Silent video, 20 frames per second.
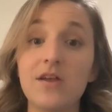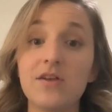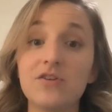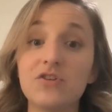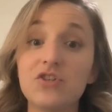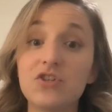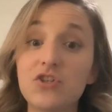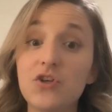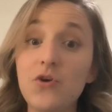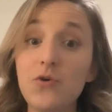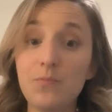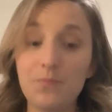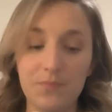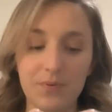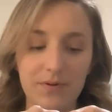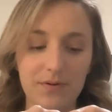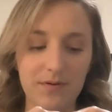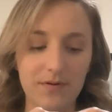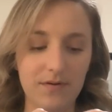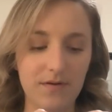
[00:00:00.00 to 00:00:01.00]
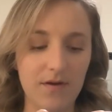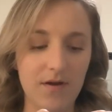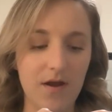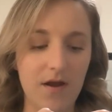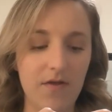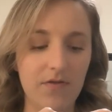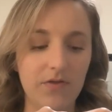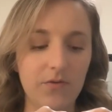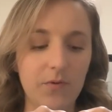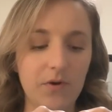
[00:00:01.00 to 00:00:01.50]
Scoop.
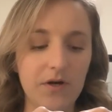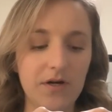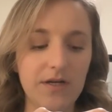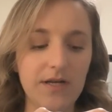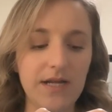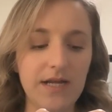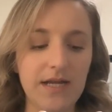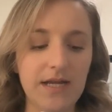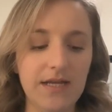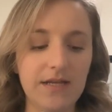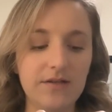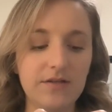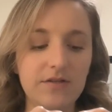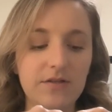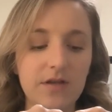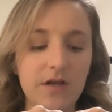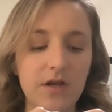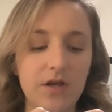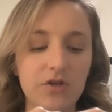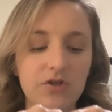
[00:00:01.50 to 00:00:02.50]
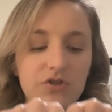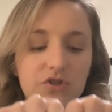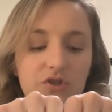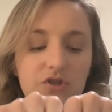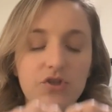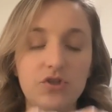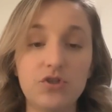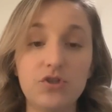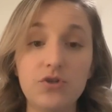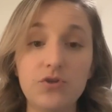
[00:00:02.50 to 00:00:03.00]
The word is
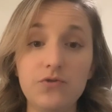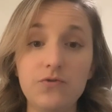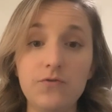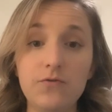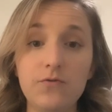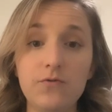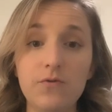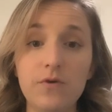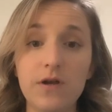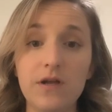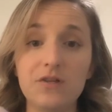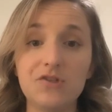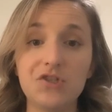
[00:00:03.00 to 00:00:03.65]
stew.